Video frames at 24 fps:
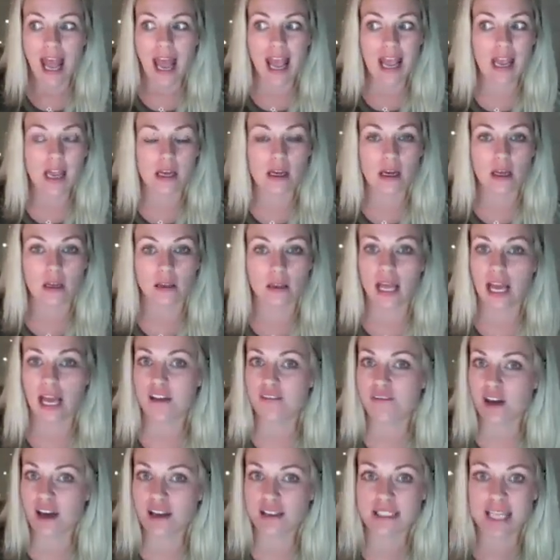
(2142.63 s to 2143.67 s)
and
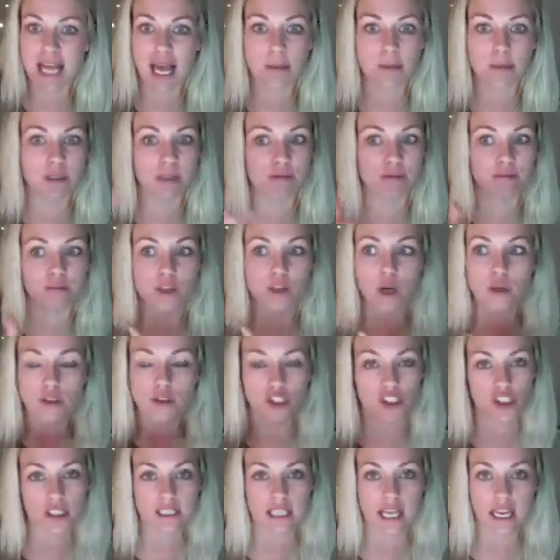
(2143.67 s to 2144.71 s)
life has ebbs and
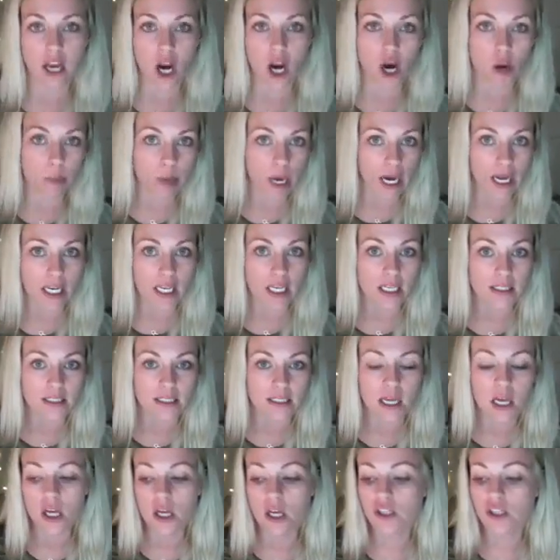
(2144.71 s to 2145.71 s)
flows just like our bodies.